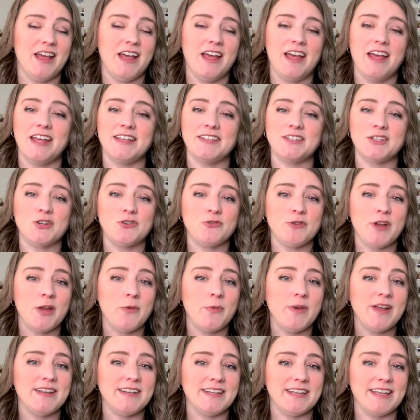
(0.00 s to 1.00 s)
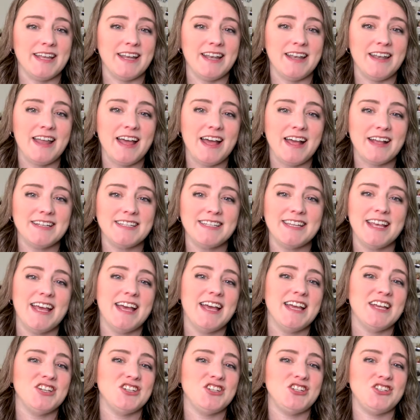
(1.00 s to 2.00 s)
It's a great way to connect,
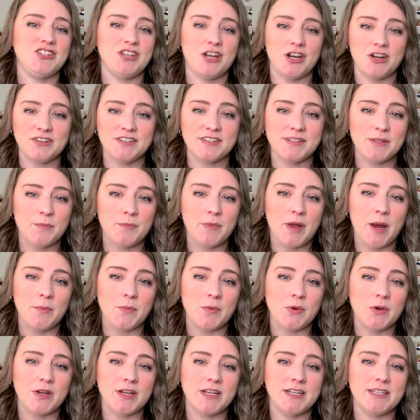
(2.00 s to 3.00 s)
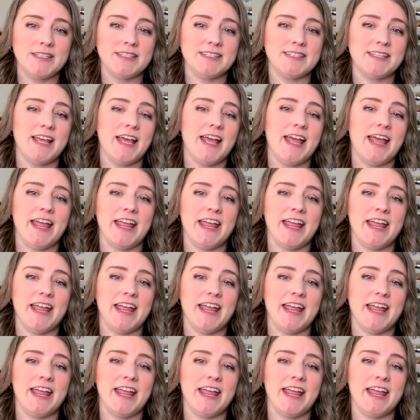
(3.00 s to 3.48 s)
share some memories,